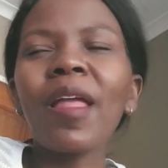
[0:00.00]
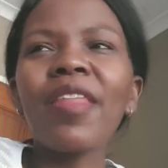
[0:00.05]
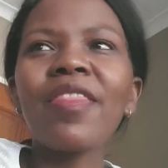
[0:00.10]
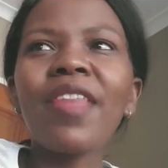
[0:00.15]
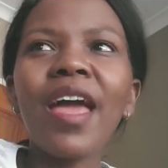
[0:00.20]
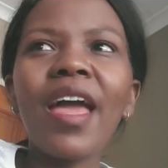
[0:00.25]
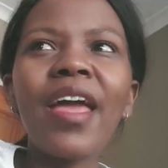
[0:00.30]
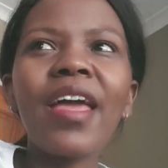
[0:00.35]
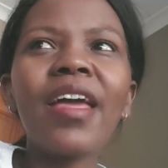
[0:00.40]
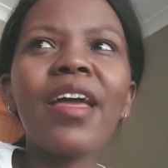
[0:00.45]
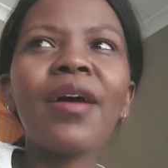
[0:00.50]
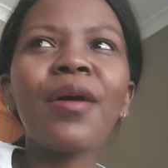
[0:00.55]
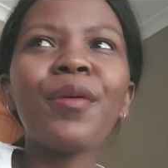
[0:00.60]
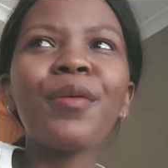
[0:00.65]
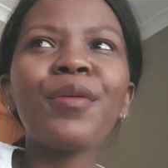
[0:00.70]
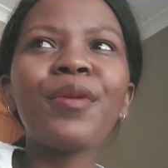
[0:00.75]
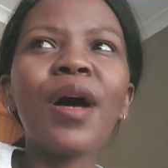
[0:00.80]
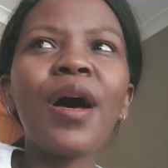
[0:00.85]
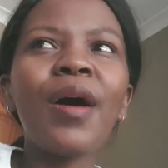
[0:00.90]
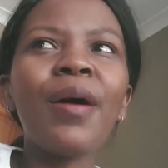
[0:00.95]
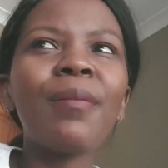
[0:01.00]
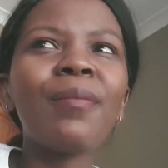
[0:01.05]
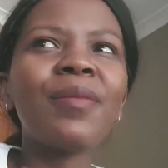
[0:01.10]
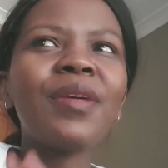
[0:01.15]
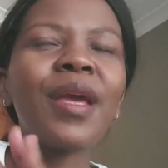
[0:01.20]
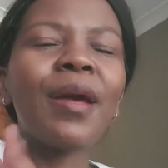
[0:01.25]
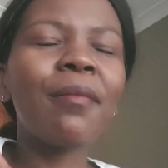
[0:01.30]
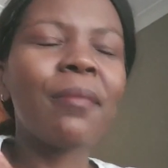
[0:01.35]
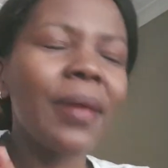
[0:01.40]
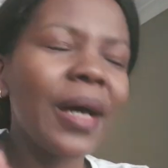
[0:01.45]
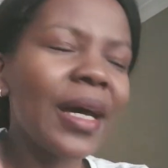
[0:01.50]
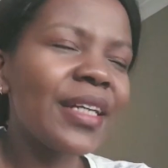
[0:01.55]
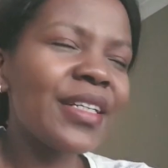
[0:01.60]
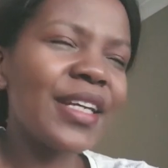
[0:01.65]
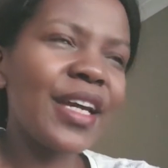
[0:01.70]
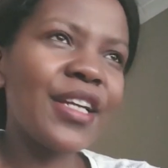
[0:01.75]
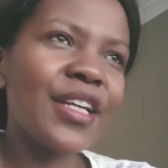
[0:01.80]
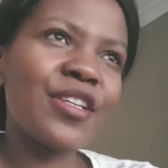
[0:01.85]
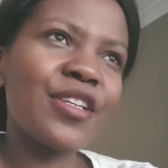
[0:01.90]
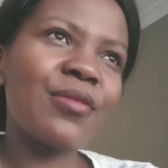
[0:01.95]
They um, get my
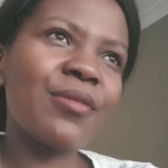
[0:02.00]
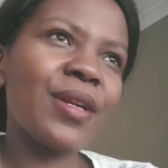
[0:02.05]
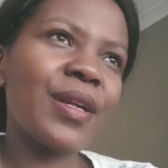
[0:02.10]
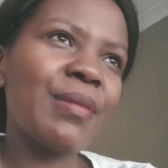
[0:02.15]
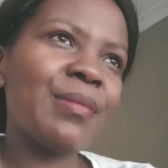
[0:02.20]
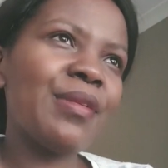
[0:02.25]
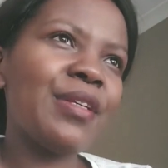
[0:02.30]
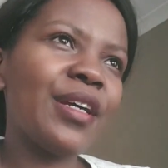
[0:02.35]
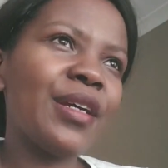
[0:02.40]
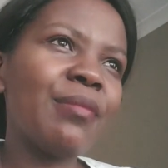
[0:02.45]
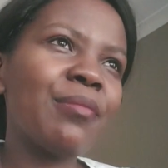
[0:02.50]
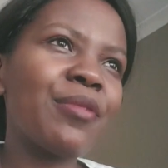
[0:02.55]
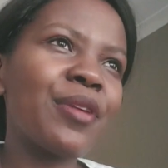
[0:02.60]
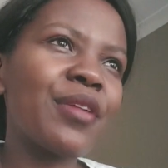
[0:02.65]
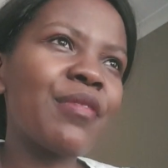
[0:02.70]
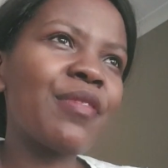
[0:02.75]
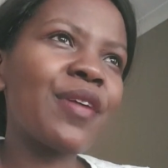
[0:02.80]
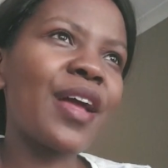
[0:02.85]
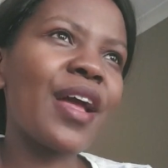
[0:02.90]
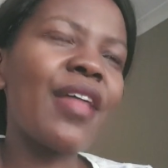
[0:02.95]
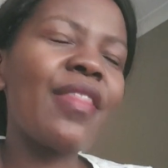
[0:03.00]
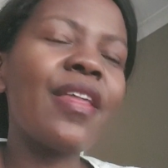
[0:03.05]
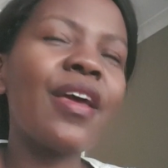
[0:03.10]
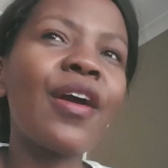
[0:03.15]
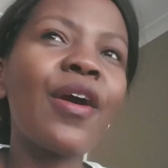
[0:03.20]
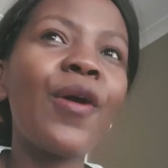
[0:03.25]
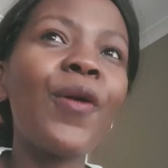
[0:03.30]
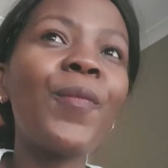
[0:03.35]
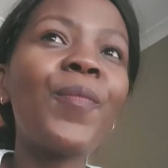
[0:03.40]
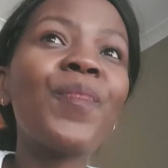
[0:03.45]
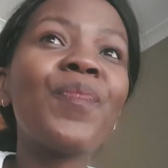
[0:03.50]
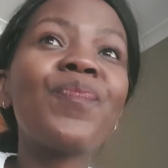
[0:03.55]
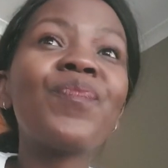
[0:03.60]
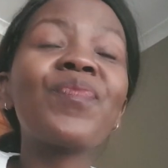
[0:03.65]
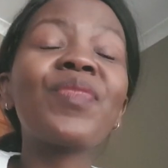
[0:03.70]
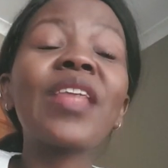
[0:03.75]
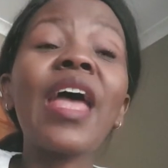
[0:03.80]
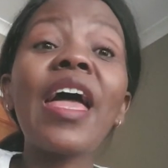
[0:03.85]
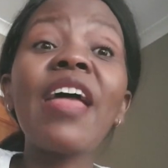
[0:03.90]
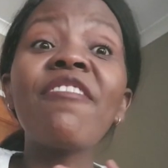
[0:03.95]
attention when I'm done briefing and they go,
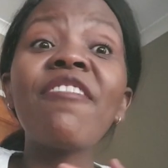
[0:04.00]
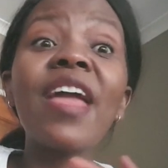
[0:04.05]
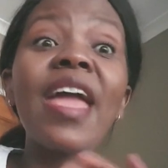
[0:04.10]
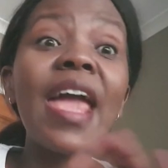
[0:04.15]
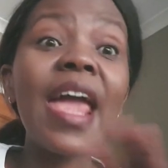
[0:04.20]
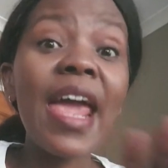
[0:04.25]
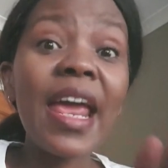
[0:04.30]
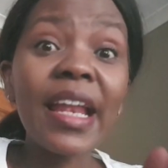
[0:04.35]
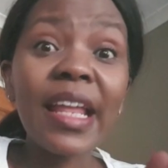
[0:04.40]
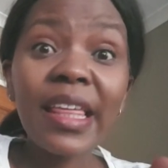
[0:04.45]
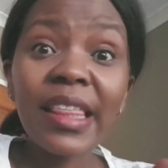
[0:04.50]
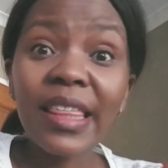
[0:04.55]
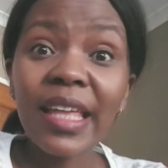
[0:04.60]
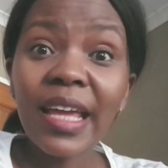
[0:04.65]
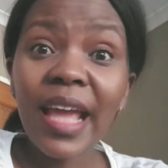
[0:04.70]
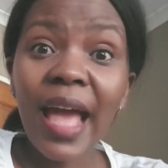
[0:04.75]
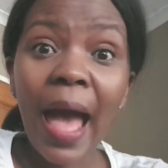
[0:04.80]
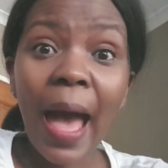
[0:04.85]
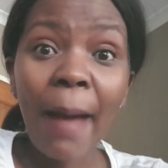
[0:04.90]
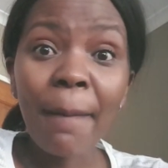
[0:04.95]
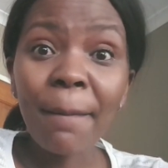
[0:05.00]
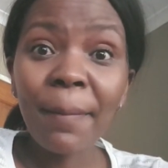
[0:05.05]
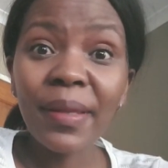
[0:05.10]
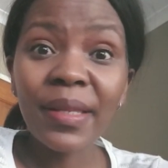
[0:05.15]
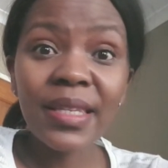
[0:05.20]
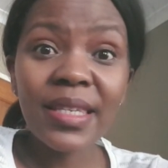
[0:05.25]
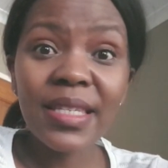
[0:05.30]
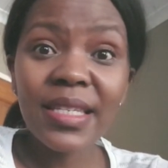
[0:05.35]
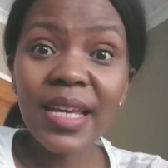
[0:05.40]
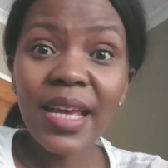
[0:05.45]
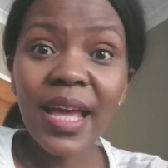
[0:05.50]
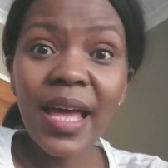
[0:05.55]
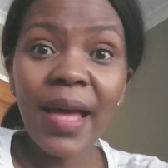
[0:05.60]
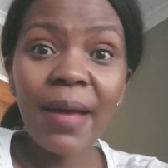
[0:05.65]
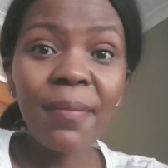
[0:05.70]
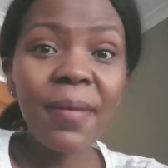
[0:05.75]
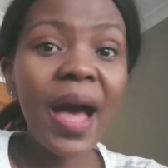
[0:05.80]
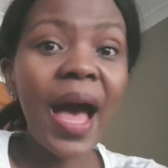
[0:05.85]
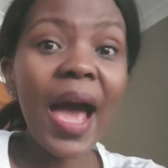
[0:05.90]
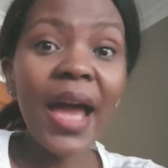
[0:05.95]
if anything happens to
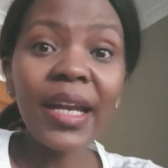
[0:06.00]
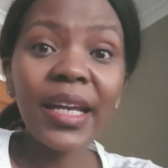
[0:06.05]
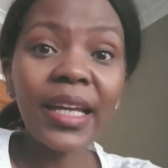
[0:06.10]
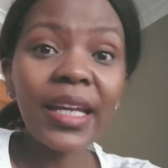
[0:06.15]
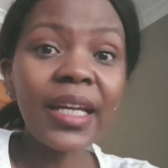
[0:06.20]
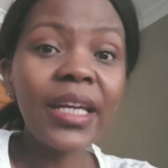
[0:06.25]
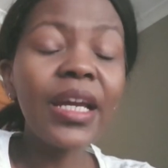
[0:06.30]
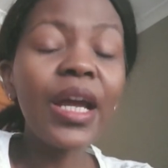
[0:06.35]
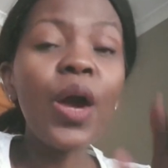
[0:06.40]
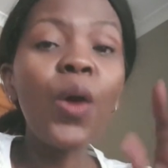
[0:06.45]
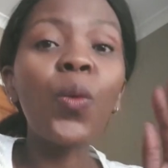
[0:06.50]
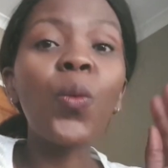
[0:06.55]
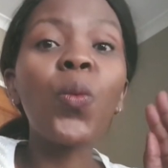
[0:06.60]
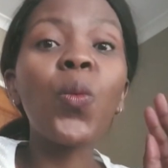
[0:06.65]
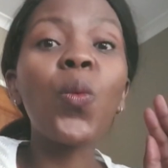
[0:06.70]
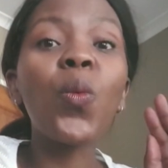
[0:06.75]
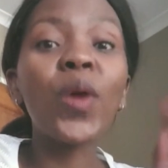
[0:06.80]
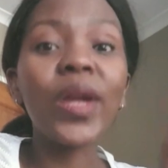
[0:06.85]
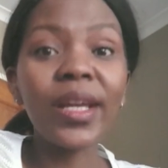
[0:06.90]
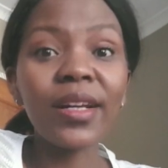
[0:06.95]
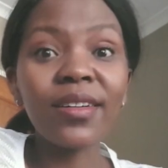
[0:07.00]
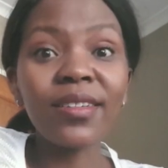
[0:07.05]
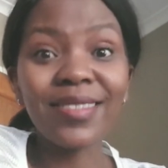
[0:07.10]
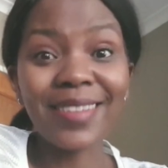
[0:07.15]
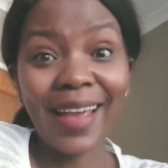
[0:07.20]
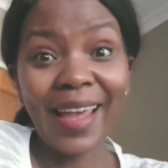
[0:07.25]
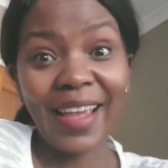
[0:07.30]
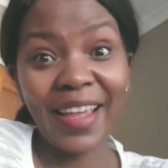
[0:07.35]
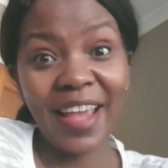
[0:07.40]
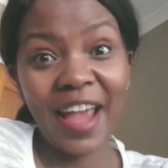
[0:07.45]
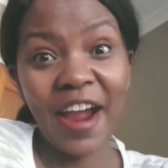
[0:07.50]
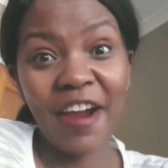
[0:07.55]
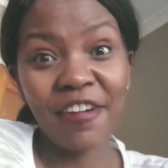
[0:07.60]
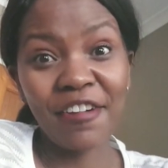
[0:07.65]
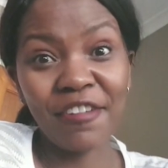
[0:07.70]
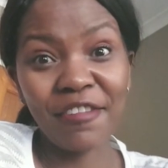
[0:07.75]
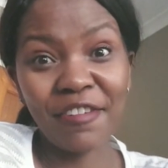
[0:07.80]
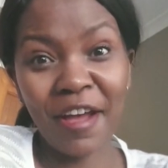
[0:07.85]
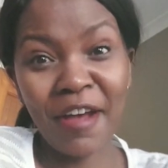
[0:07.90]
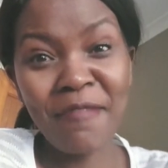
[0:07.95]
him, honey, we'll take
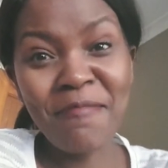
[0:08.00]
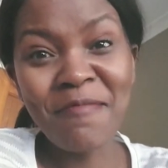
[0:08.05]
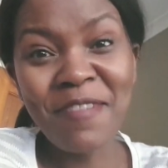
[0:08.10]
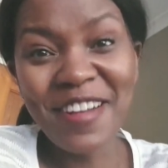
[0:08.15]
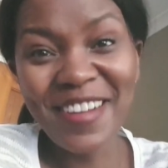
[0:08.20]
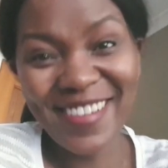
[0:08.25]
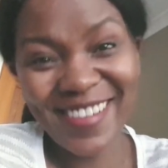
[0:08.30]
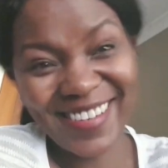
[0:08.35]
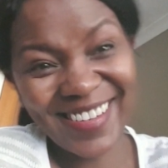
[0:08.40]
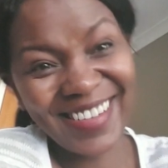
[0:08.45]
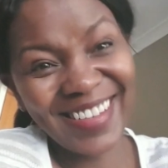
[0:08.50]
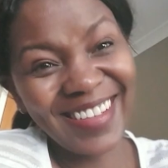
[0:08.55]
care of him.